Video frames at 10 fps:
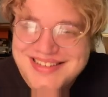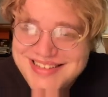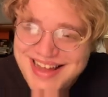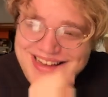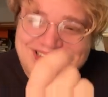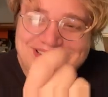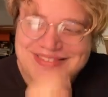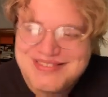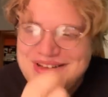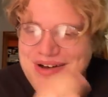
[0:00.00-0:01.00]
I don't
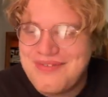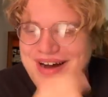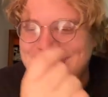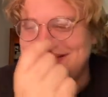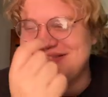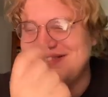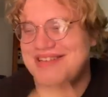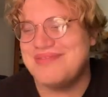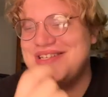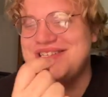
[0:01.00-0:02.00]
know why there was so
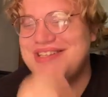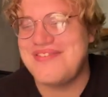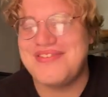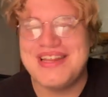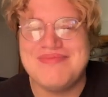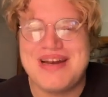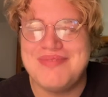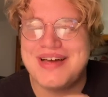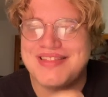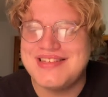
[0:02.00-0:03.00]
much stuff in it, but I'm
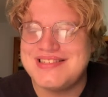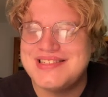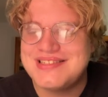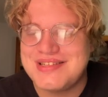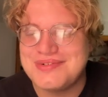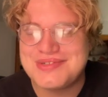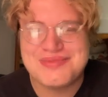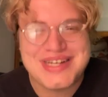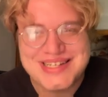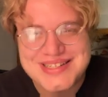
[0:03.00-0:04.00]
like, this is so
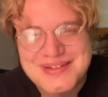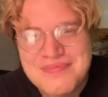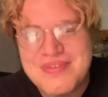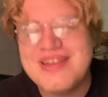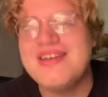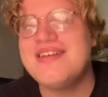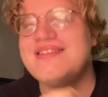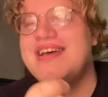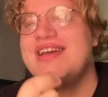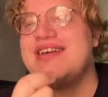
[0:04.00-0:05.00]
sweet.
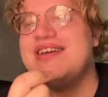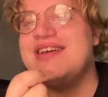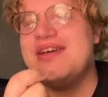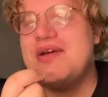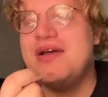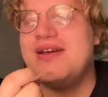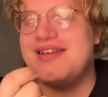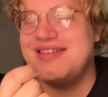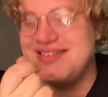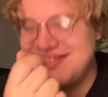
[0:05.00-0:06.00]
Like,
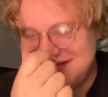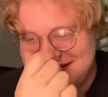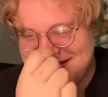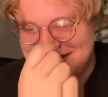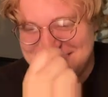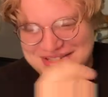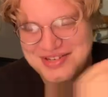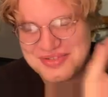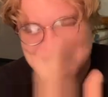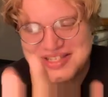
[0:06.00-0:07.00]
it
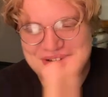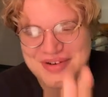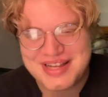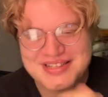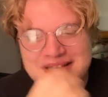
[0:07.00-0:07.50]
was just so nice.